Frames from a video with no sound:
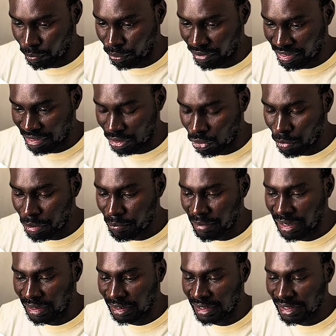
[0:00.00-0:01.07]
But in coming
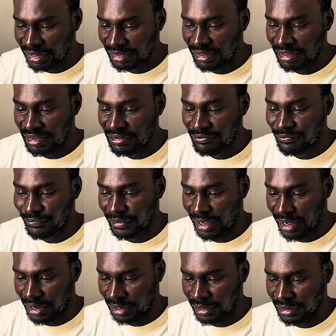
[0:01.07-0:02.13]
back, let it
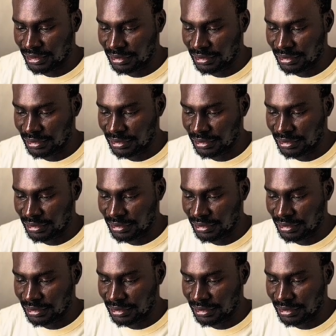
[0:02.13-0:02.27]
flag.